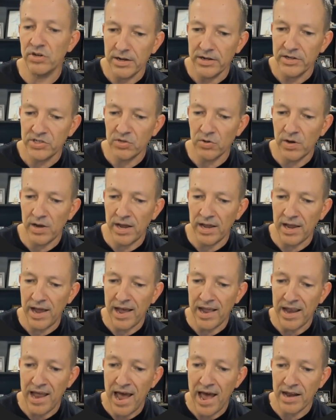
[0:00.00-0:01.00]
So it
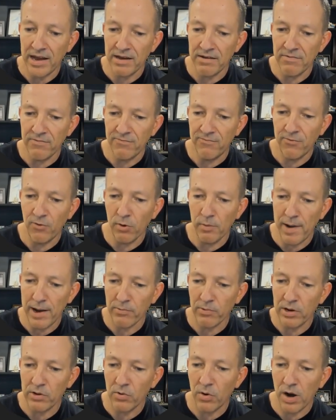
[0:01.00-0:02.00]
added format
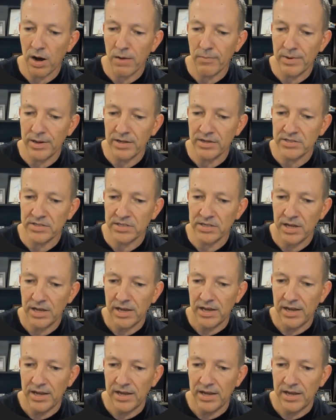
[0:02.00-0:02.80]
requirements,